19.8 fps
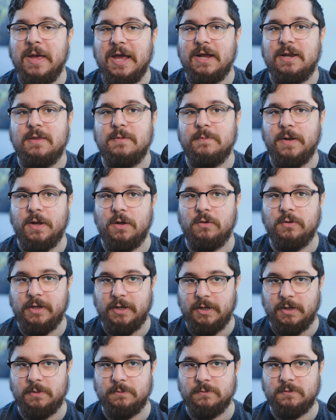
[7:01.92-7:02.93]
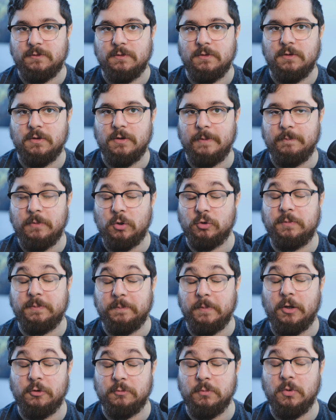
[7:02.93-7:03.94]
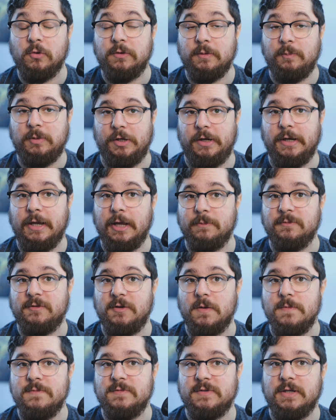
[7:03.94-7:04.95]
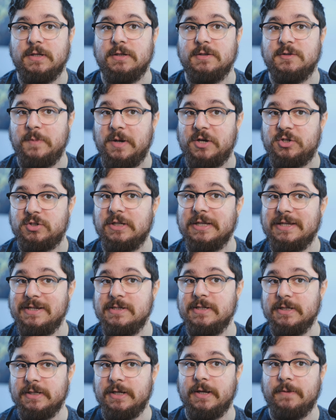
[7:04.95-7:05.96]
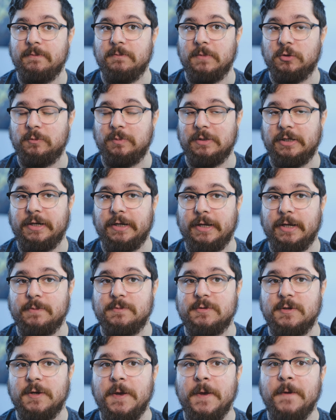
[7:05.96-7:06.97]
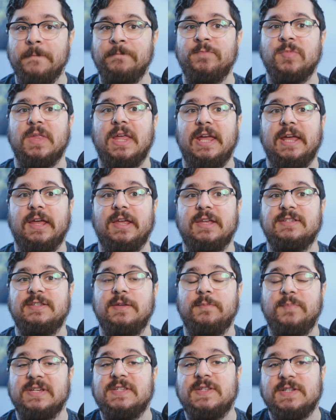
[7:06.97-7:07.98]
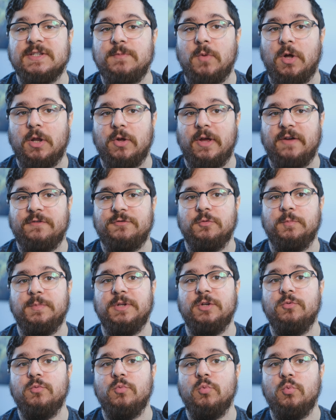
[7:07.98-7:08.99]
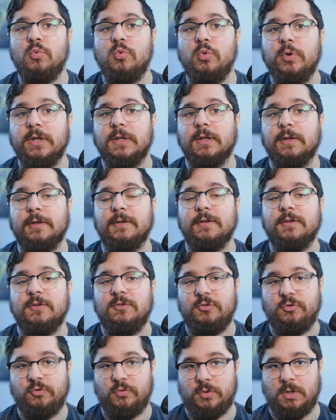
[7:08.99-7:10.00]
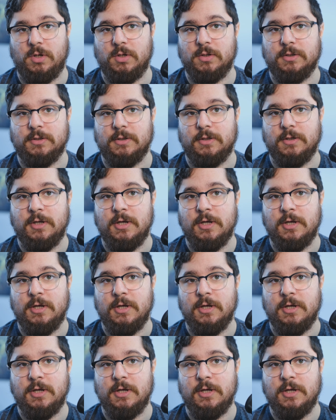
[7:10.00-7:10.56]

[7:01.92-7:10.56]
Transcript: bad about games, about multiplayer games comes in, especially indie multiplayer games, is the business model have to be really strong.